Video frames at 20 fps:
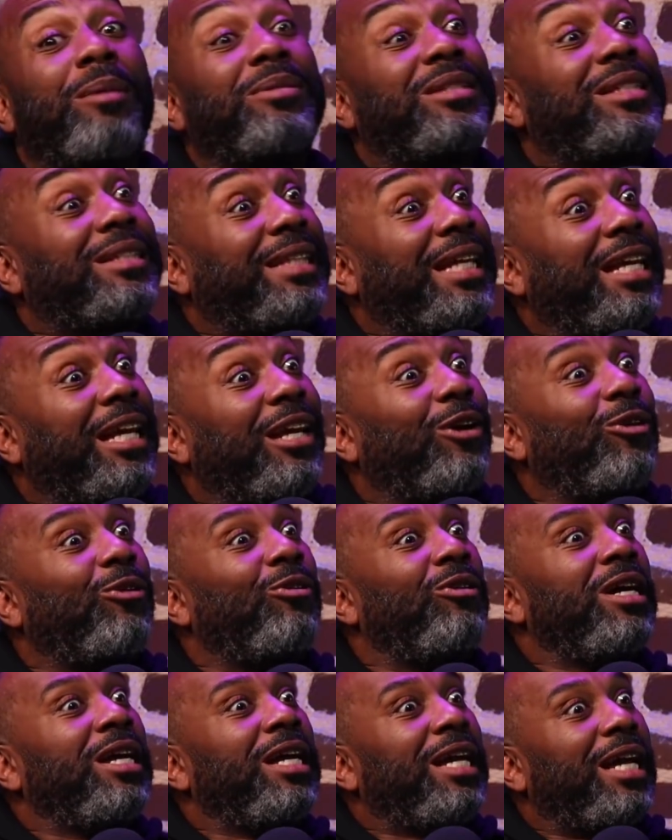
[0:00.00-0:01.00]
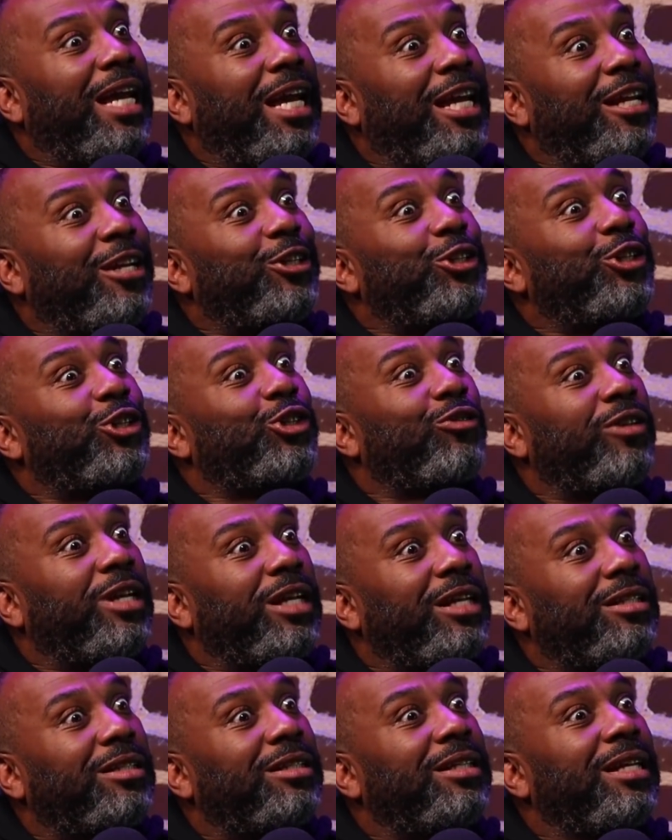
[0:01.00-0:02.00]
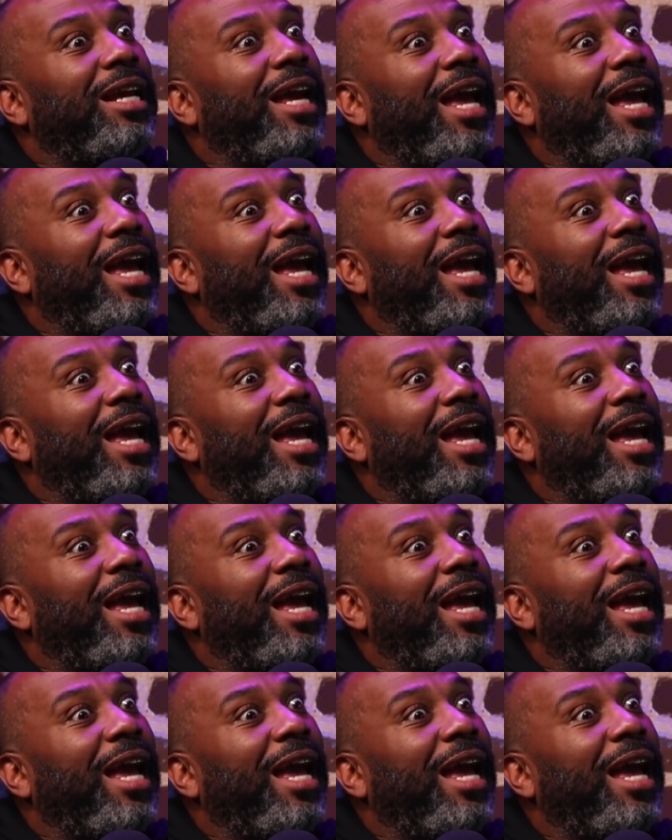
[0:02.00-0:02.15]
I'm still in the streets